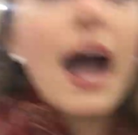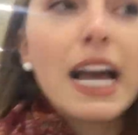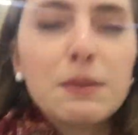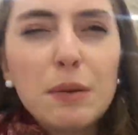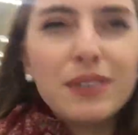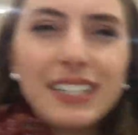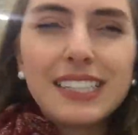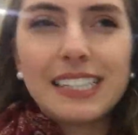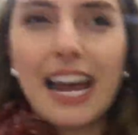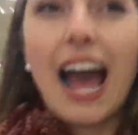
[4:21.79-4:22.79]
I guess people need
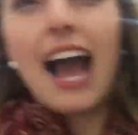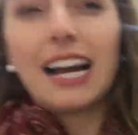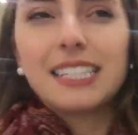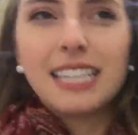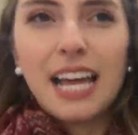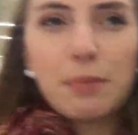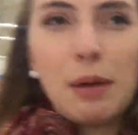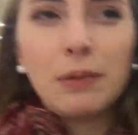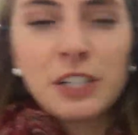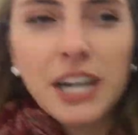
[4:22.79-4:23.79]
snacks and like
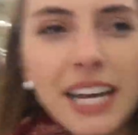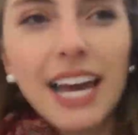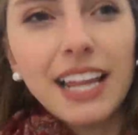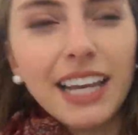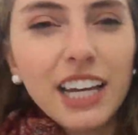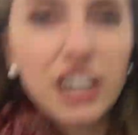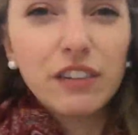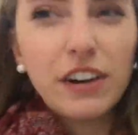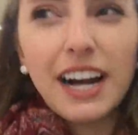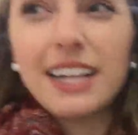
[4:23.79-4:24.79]
people are trying to get like a good
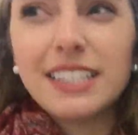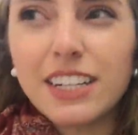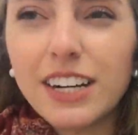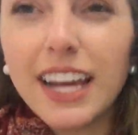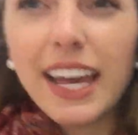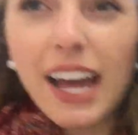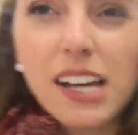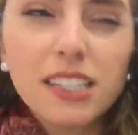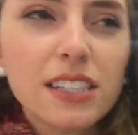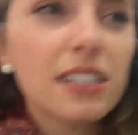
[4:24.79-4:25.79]
Friday dinner, I
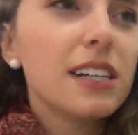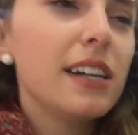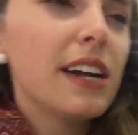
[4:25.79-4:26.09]
guess.